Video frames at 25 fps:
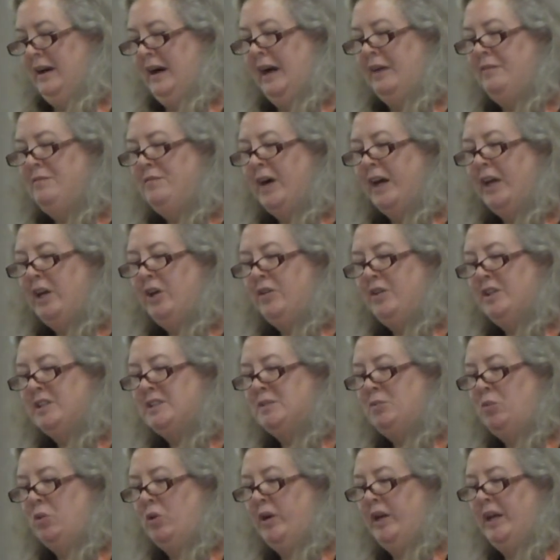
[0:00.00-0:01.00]
I invite you
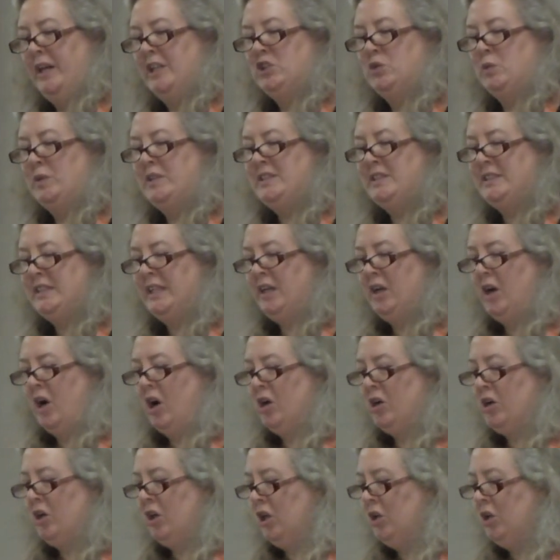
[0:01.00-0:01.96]
this morning as we sing our